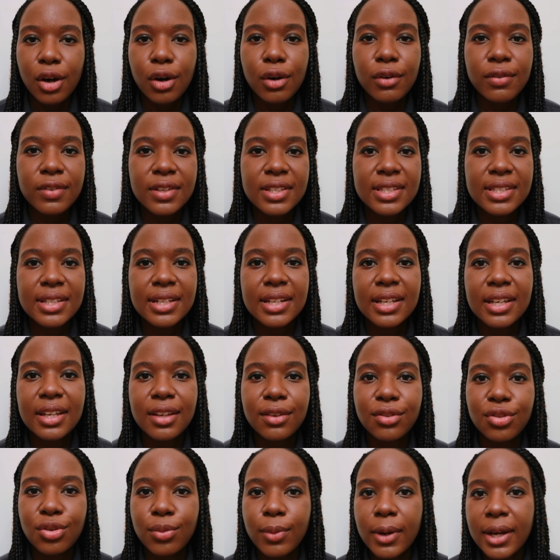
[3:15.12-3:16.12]

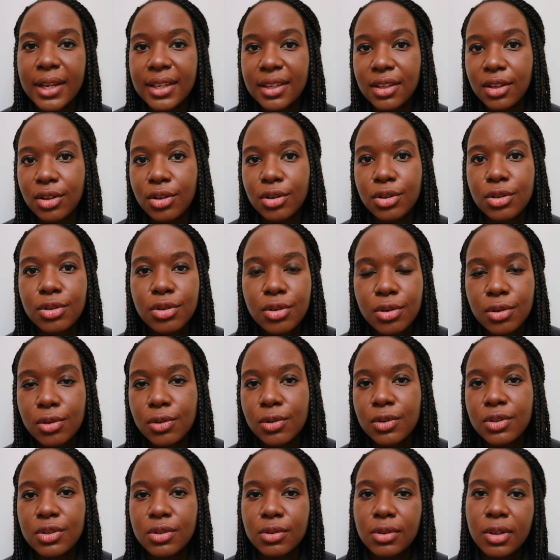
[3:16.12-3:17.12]
Obviously, if you're working on
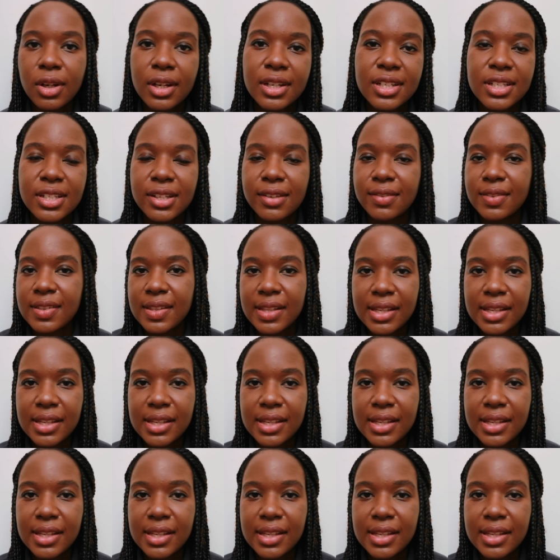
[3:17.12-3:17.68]
calls or night shifts,